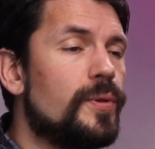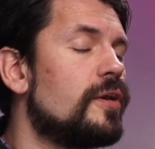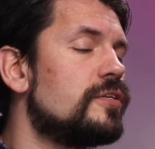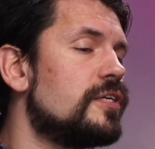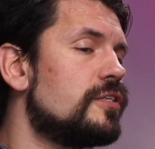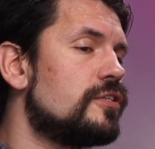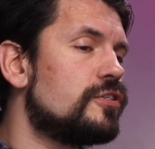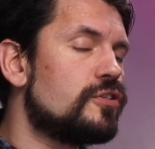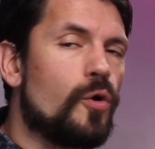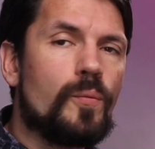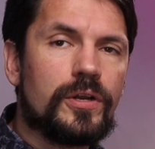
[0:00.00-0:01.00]
because it's
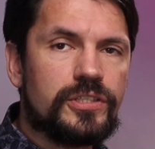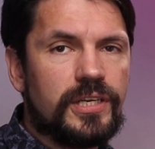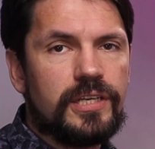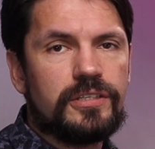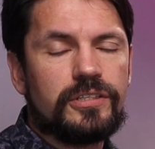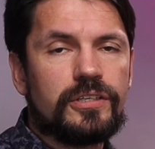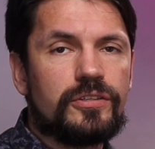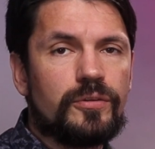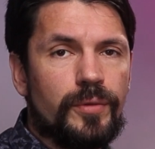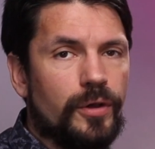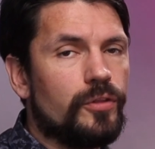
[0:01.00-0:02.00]
so much easier
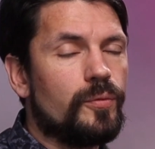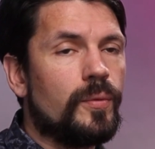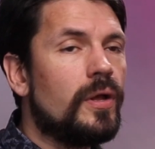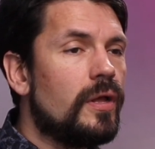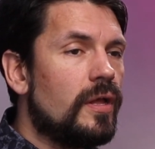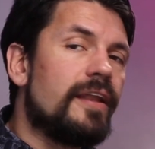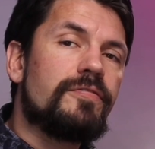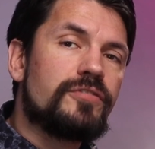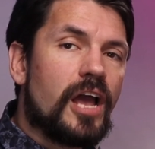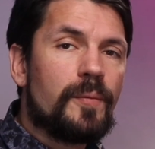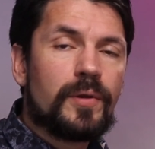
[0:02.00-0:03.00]
to mail them ahead
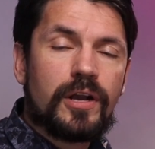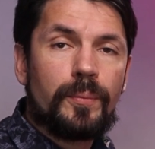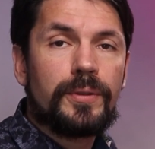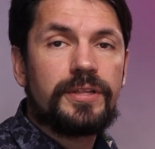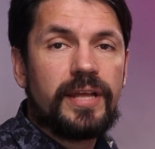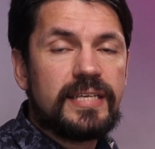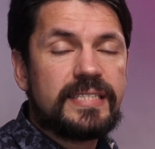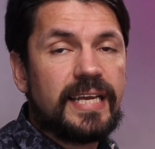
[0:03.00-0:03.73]
of time a couple of days,